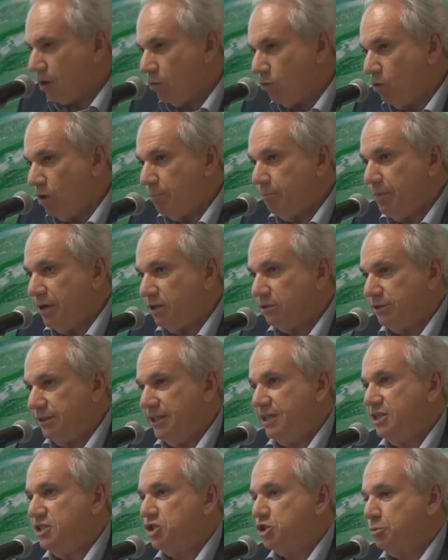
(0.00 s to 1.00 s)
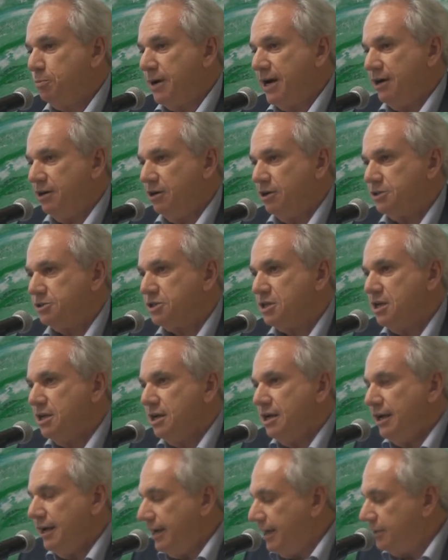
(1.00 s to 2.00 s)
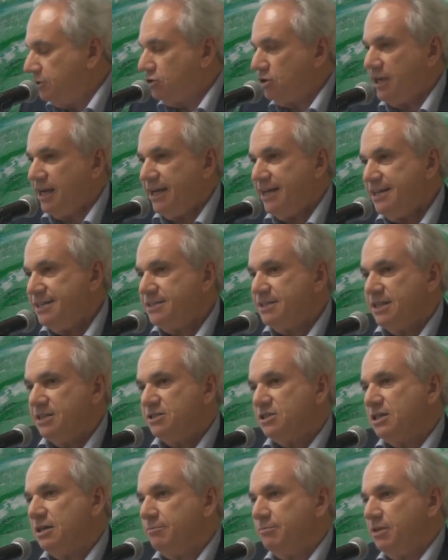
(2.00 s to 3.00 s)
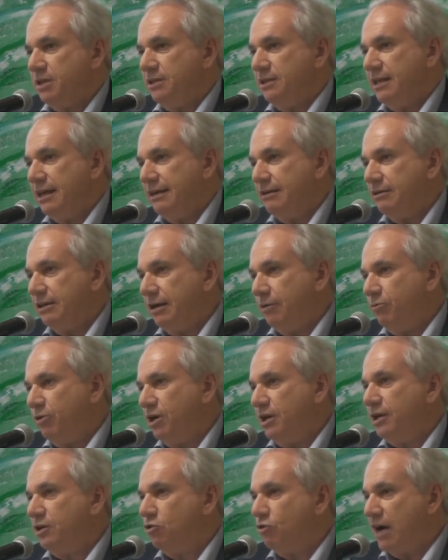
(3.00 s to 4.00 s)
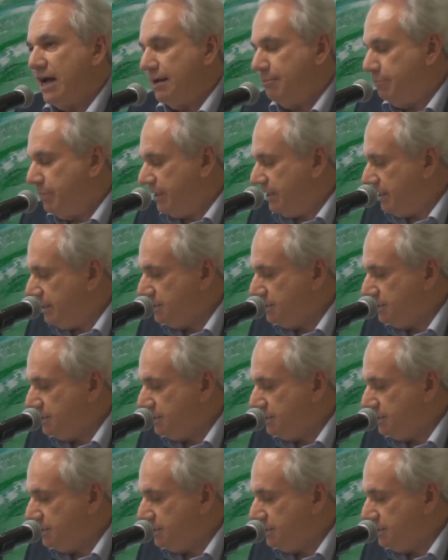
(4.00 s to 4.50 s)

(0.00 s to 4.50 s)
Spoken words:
One Belt did inspire us. And today he said something that really grabbed me.